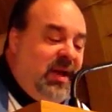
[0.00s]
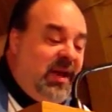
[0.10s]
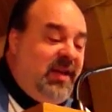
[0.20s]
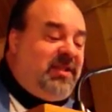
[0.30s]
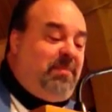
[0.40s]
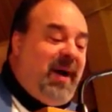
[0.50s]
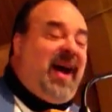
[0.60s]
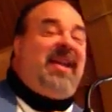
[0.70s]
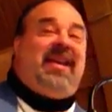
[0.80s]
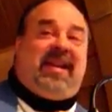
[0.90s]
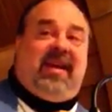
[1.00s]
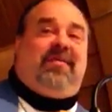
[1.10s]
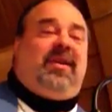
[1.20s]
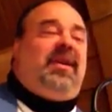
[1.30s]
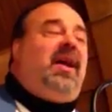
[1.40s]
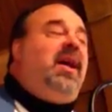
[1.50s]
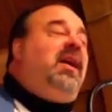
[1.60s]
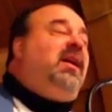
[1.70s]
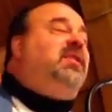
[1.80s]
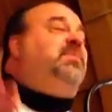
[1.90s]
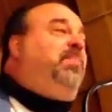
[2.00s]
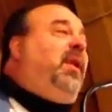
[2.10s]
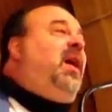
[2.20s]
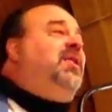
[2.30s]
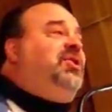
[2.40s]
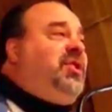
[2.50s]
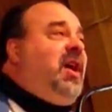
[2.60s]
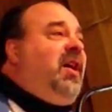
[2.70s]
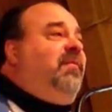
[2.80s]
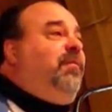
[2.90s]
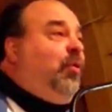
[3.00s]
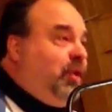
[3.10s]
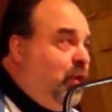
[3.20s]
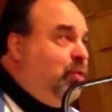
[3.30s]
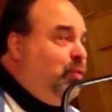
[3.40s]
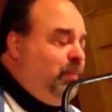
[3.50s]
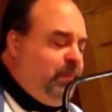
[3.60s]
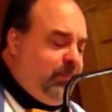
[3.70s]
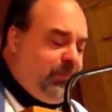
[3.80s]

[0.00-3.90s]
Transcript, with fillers: his body given, his blood shed for you.